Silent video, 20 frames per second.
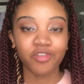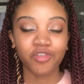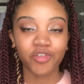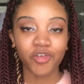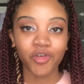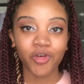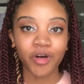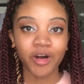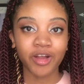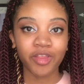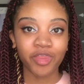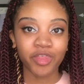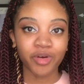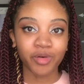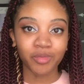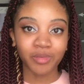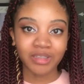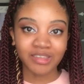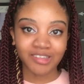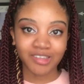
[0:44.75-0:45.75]
for
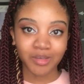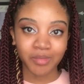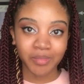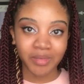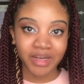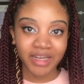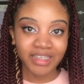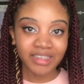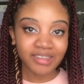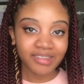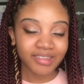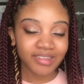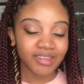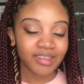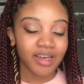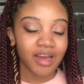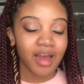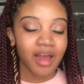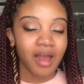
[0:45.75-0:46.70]
the winter months.